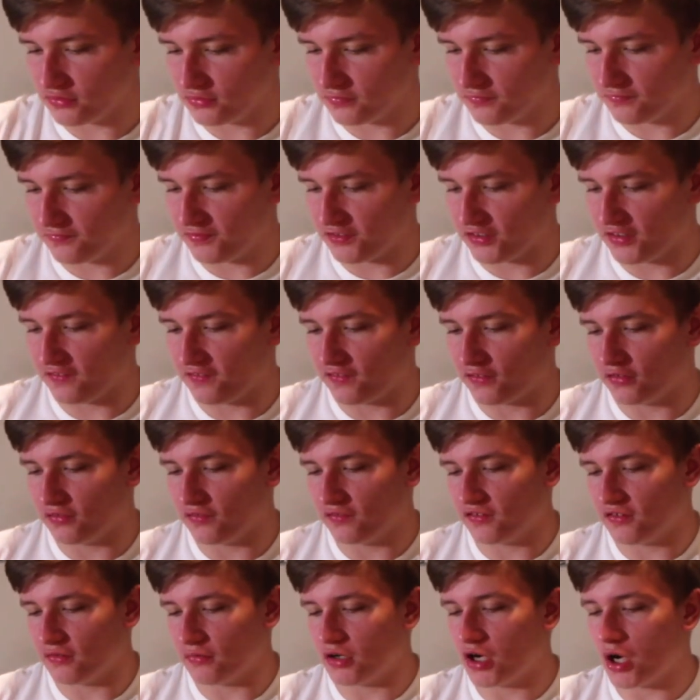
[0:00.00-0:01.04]
things on,
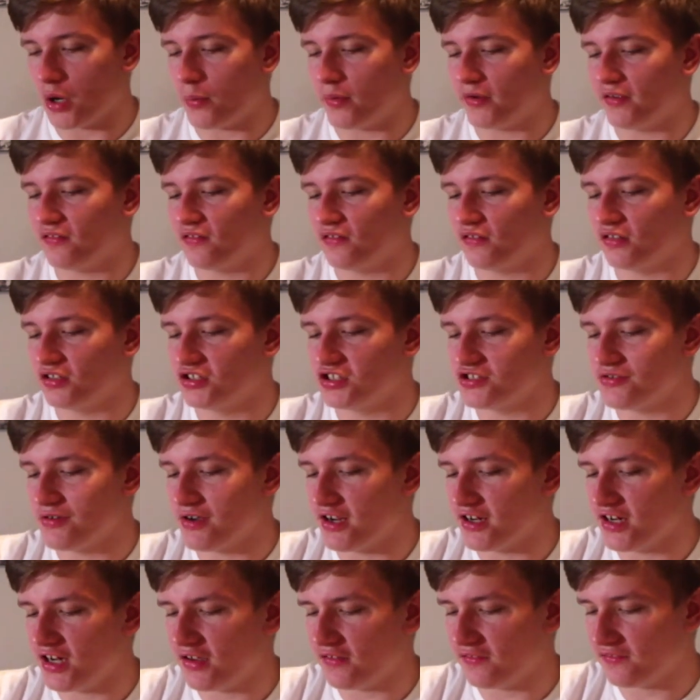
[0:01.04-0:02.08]
so I can't wait to try it out